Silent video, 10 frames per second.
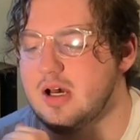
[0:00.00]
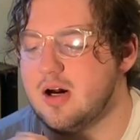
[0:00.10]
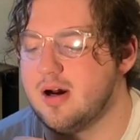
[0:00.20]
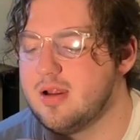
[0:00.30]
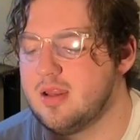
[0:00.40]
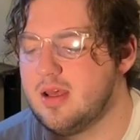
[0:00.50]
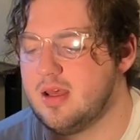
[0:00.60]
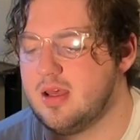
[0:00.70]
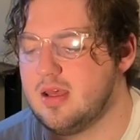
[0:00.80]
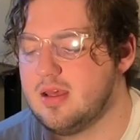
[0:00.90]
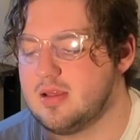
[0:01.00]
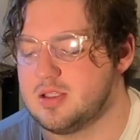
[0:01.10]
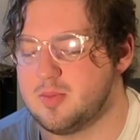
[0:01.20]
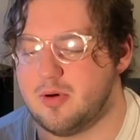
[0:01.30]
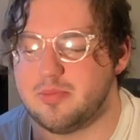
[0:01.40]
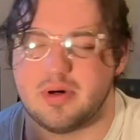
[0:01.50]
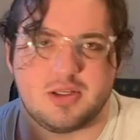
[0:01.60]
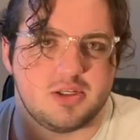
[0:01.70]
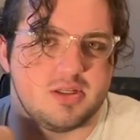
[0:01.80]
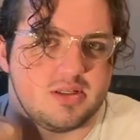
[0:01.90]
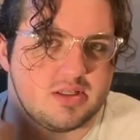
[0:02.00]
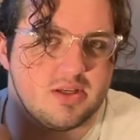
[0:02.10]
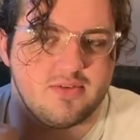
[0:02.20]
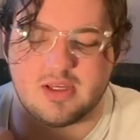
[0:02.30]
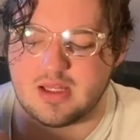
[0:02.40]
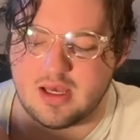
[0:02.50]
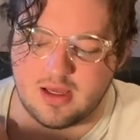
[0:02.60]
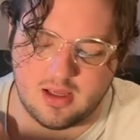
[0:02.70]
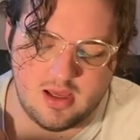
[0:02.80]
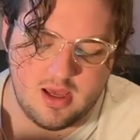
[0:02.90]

on a small budget and stuff like that.